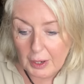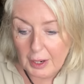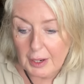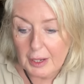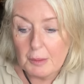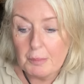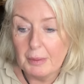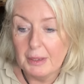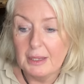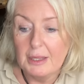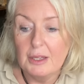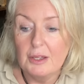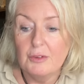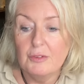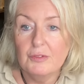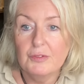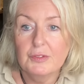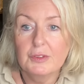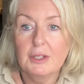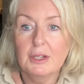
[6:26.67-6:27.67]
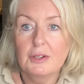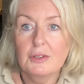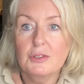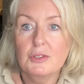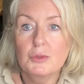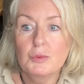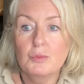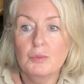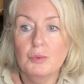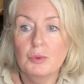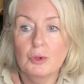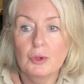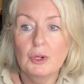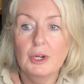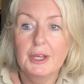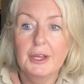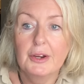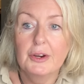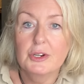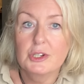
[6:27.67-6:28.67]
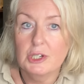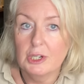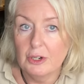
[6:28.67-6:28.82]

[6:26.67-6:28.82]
I believe that we're all here to